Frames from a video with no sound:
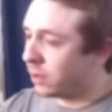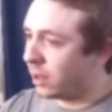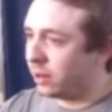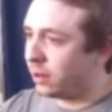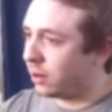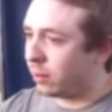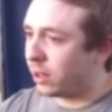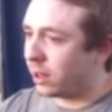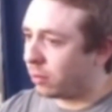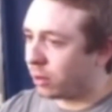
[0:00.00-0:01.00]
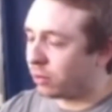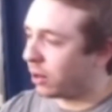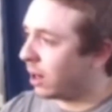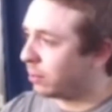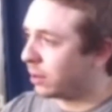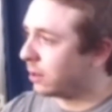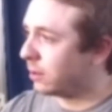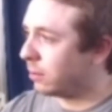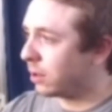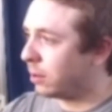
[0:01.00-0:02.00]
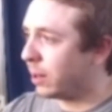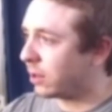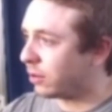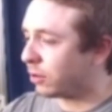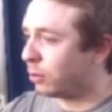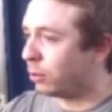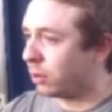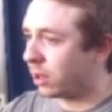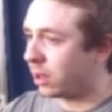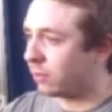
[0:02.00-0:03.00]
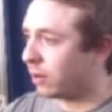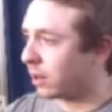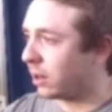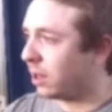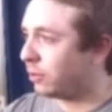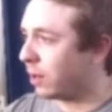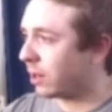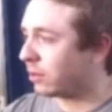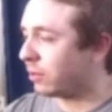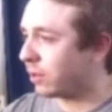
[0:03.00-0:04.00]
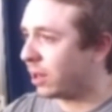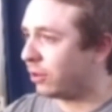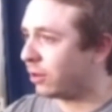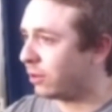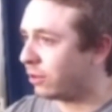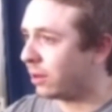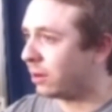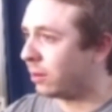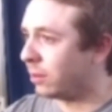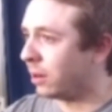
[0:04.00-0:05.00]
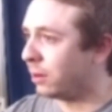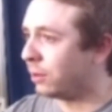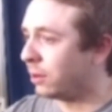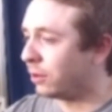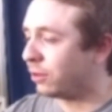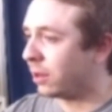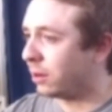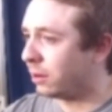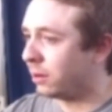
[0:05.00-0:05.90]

I'm done, dude. I'm gonna get a real job, bro. I'm gonna go back to school and get a fucking HVAC certification and shit, dude. I'm done doing this shit,